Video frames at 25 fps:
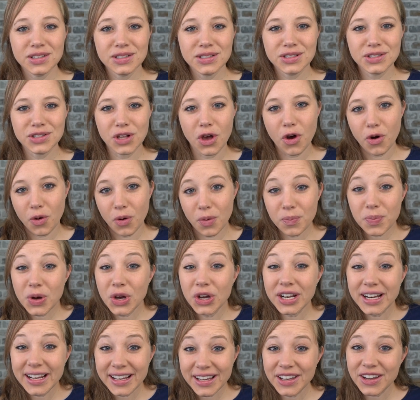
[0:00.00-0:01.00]
So
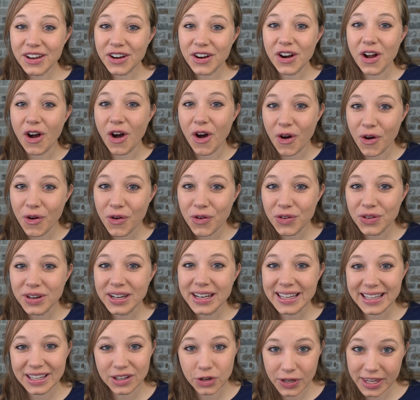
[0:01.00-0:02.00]
putting your
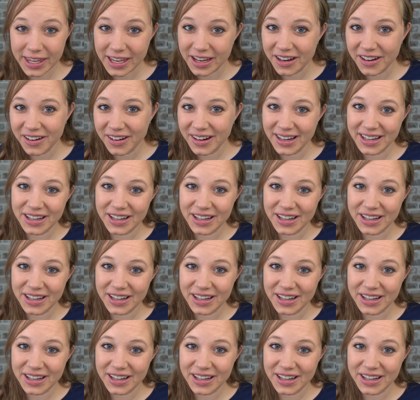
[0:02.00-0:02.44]
own gear